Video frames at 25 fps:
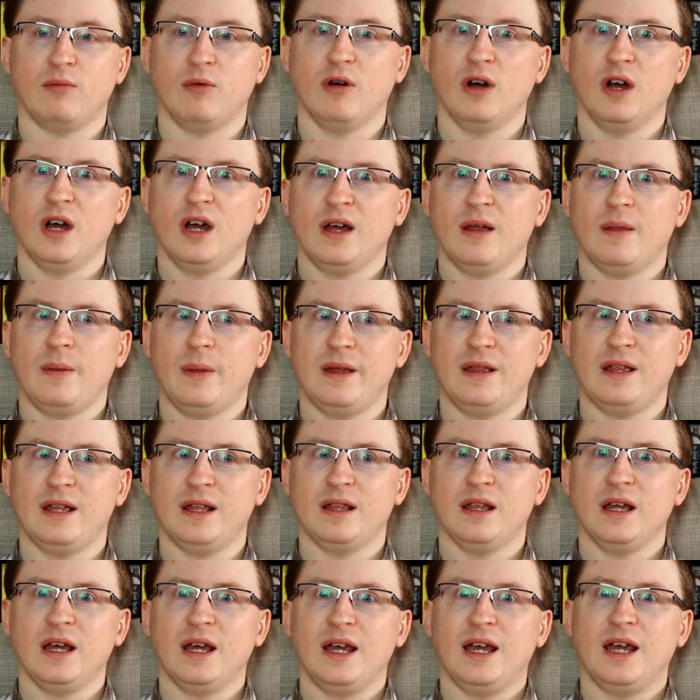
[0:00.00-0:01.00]
But this
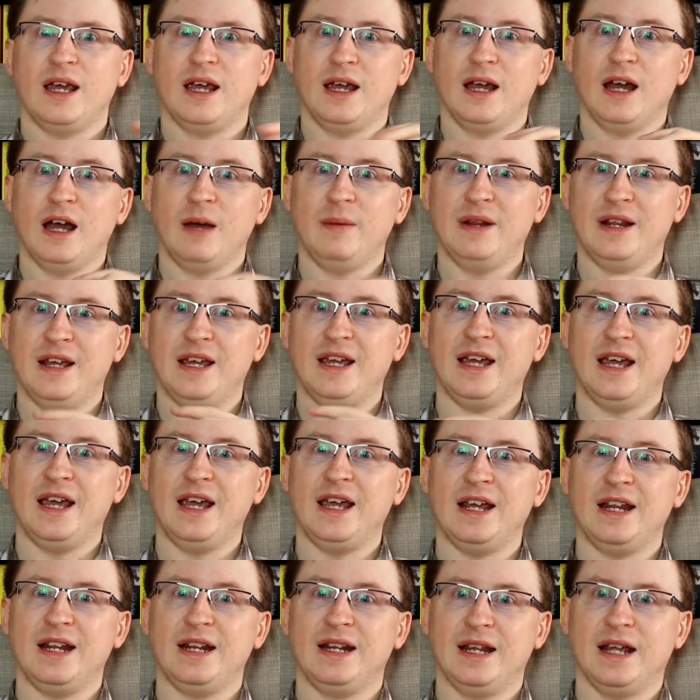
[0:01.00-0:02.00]
is, I mean,
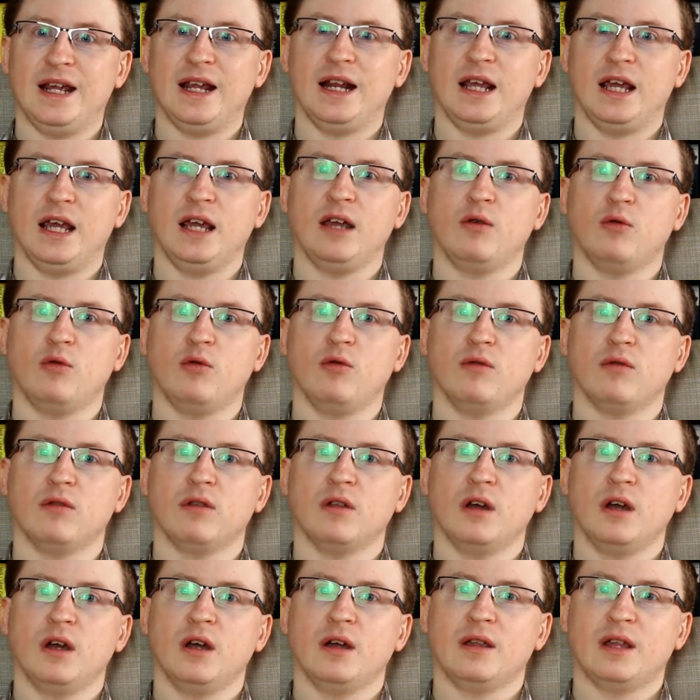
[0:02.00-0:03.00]
he nearly equals
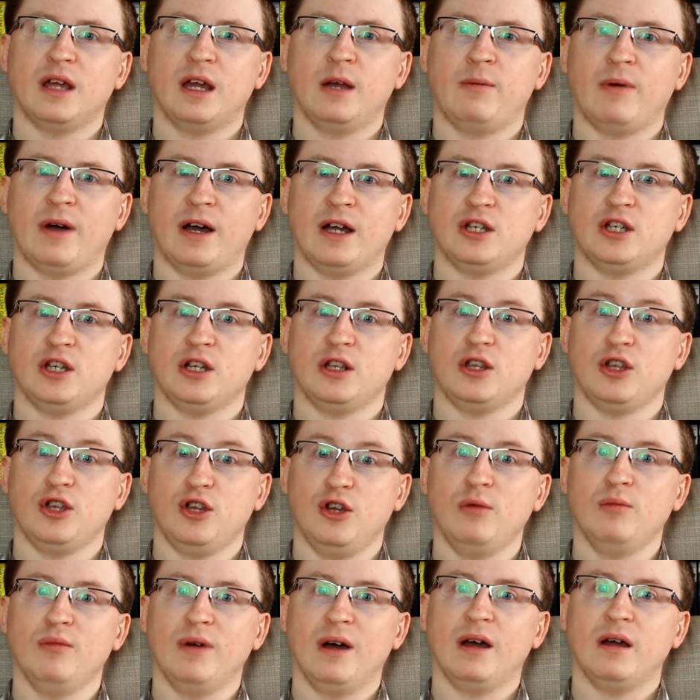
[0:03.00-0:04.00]
Terry Pratchett's
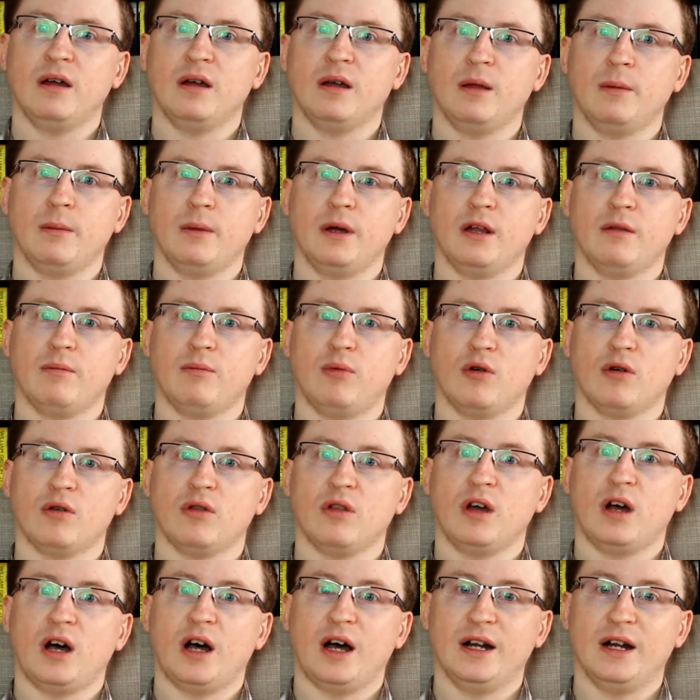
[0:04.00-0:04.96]
humour in these books.